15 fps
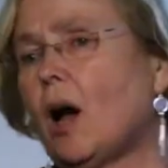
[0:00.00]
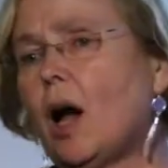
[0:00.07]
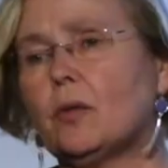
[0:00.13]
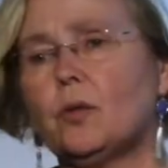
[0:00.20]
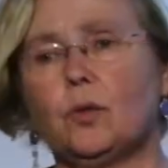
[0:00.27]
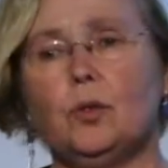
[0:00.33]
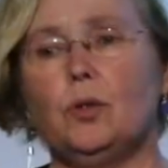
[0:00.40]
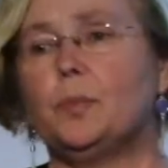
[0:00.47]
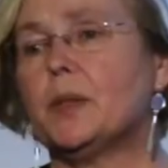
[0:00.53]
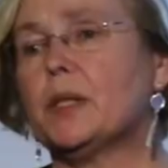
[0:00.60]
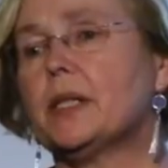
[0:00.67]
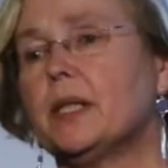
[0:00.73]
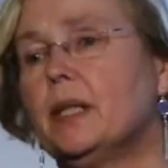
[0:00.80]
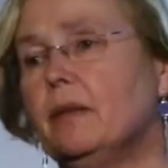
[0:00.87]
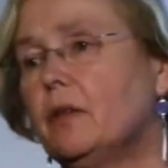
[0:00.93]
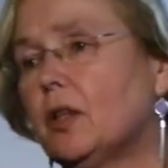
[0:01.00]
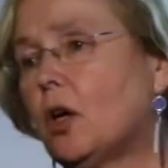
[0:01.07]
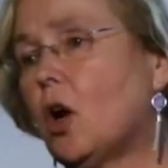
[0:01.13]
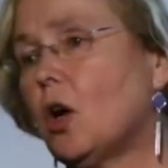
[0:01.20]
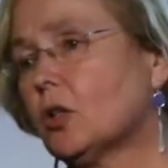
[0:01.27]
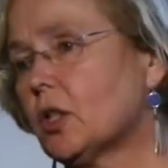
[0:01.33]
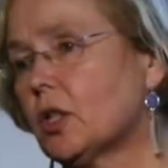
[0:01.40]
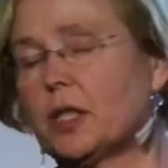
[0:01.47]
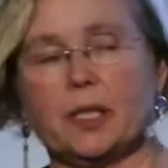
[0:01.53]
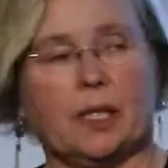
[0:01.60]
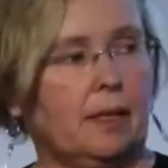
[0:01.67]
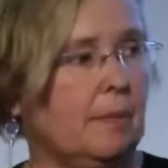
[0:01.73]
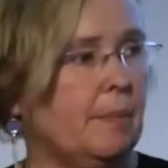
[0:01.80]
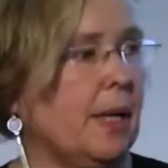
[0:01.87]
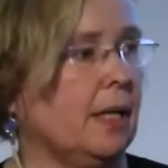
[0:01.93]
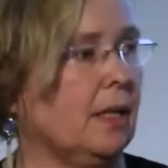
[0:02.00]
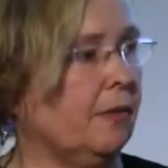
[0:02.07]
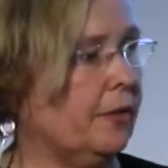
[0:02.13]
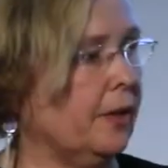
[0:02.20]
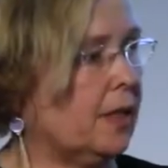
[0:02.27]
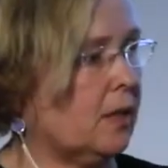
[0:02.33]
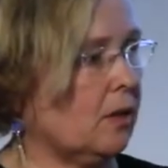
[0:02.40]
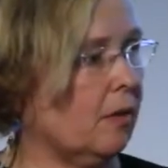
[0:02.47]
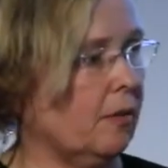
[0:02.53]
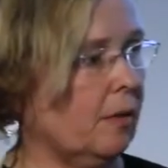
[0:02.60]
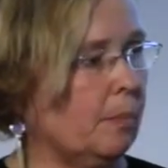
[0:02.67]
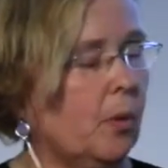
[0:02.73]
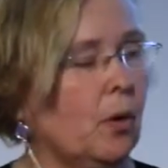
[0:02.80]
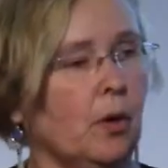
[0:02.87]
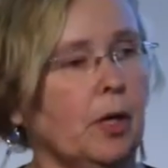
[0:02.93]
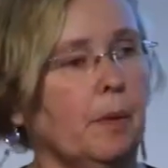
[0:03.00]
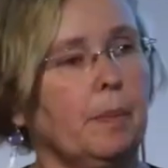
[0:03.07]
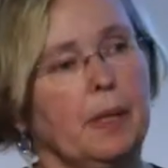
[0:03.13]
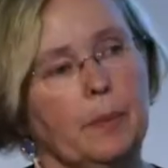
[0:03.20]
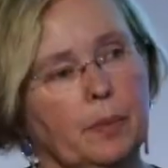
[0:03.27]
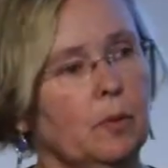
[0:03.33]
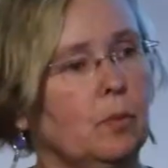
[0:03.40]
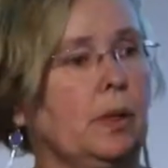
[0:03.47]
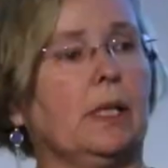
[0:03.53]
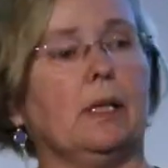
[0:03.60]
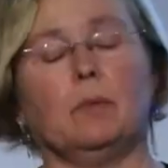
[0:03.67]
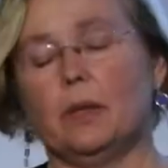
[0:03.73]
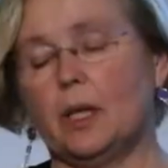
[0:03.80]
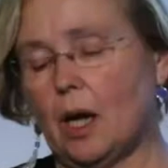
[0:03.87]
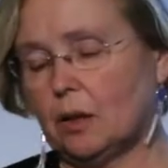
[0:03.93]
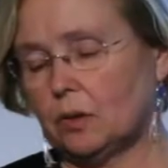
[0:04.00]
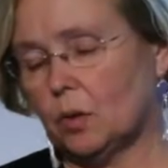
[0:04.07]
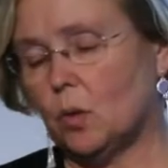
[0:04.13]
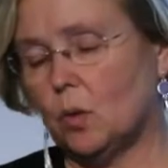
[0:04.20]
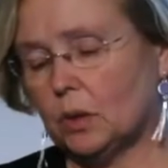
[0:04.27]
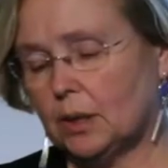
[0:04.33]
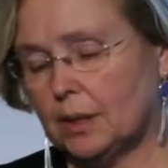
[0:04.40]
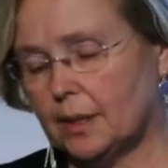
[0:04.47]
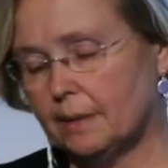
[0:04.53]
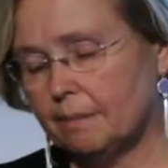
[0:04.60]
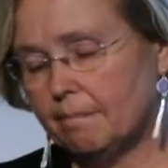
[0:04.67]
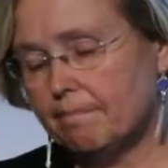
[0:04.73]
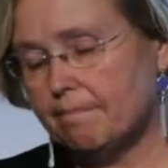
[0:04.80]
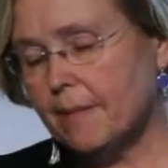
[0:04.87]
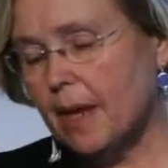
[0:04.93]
how do you perceive the costs and the benefits of employing people with and without autism?